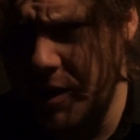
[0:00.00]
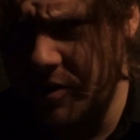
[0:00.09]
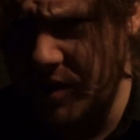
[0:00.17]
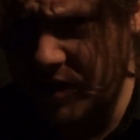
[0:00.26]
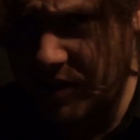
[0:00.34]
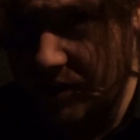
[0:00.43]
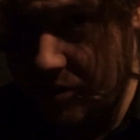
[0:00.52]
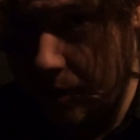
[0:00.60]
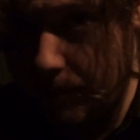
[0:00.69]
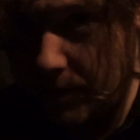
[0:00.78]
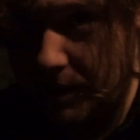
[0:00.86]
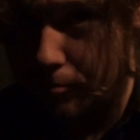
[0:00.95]
music's
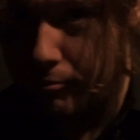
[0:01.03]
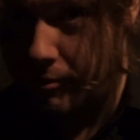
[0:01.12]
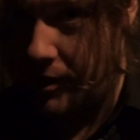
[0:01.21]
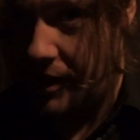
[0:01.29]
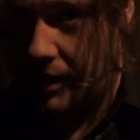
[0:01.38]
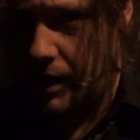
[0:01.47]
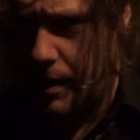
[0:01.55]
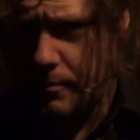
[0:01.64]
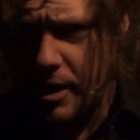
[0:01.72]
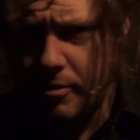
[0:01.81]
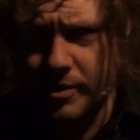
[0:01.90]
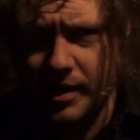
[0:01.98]
extremely important. I'm
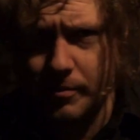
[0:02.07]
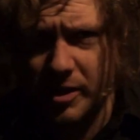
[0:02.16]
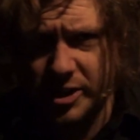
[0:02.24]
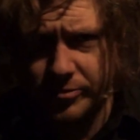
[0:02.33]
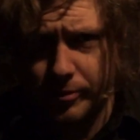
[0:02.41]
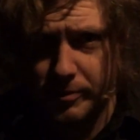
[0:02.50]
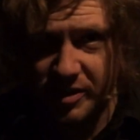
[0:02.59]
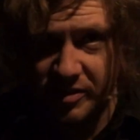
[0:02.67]
not really much of a